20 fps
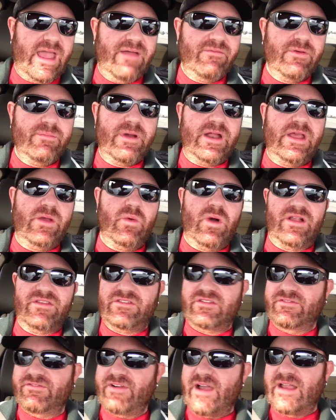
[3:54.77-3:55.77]
Everybody wants
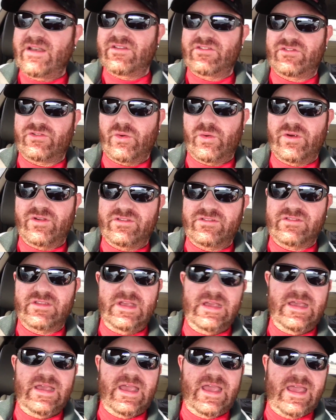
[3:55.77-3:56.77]
to find a source
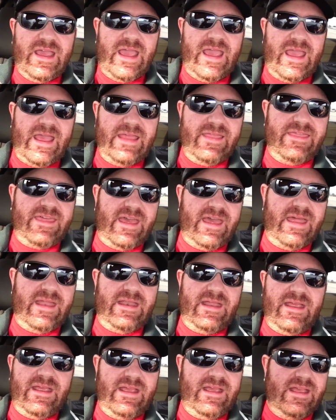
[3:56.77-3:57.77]
that
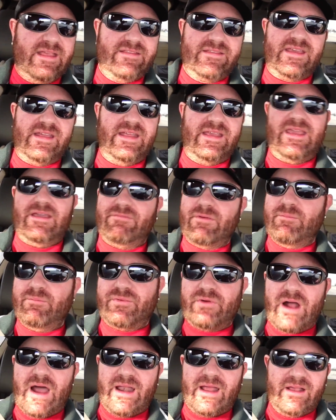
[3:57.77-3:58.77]
is going to give them
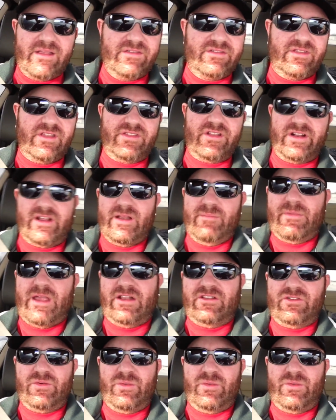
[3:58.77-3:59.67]
products that they're going to make